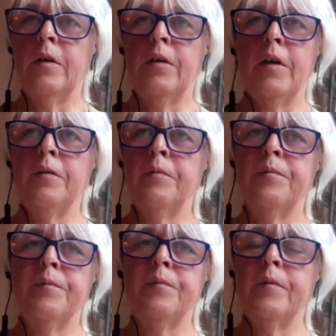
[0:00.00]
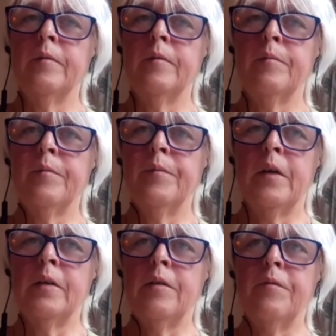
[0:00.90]
you know,
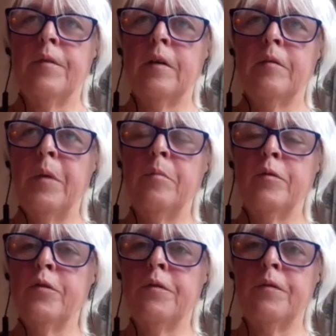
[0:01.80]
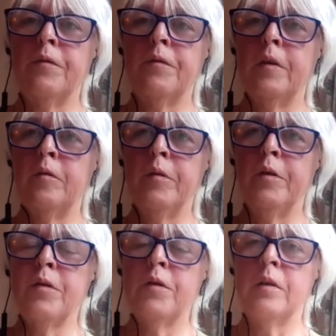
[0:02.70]
I don't think people should feel
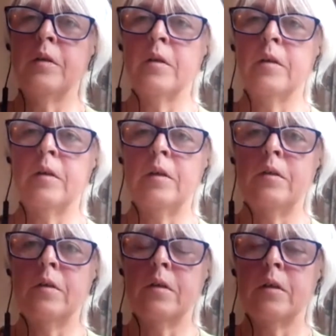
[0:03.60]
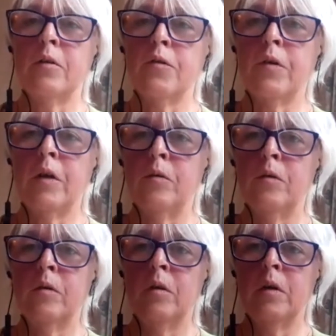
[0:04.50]
pushed into surgery
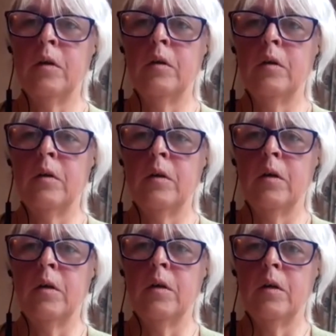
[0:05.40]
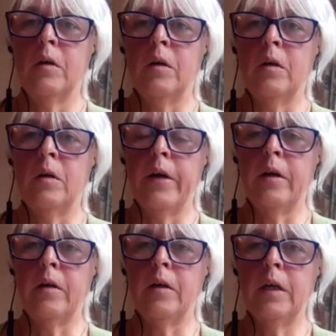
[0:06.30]
or
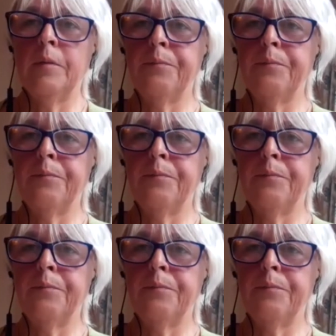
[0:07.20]
RAI.